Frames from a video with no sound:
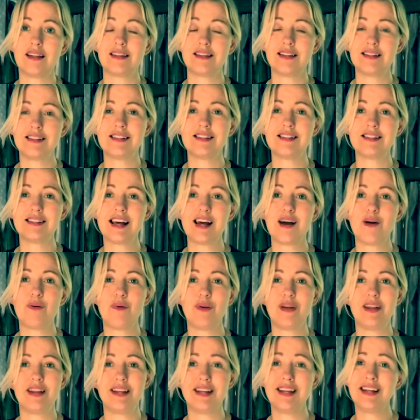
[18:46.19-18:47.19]
This is how
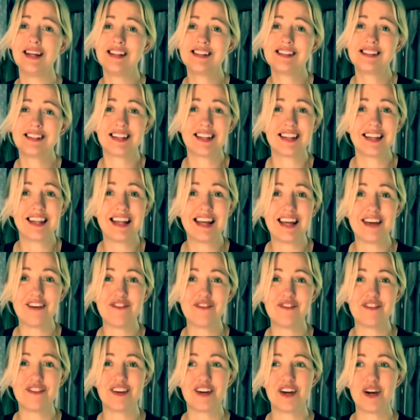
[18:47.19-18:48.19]
we need to live.
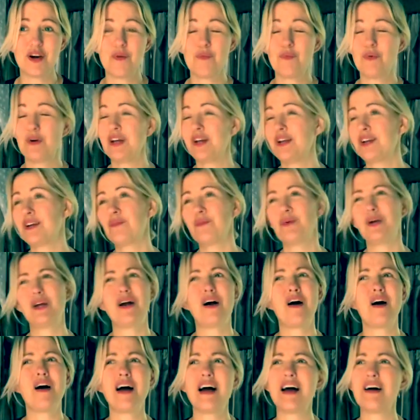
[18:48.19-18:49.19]
We
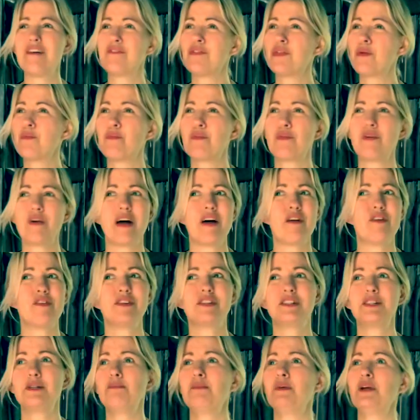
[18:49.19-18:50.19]
can't have the
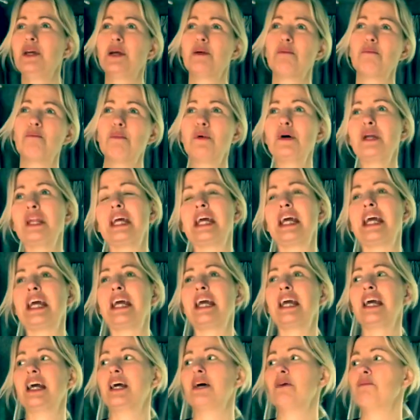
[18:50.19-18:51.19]
priority being
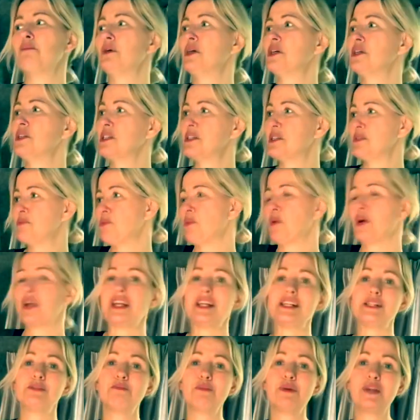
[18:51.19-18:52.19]
money, because what
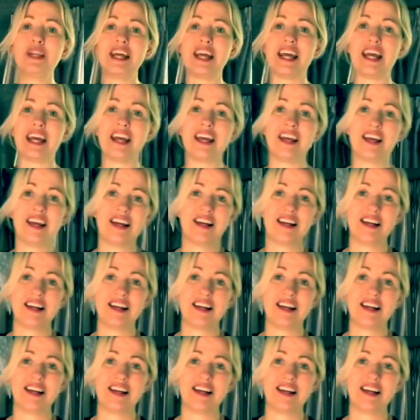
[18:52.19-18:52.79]
is money?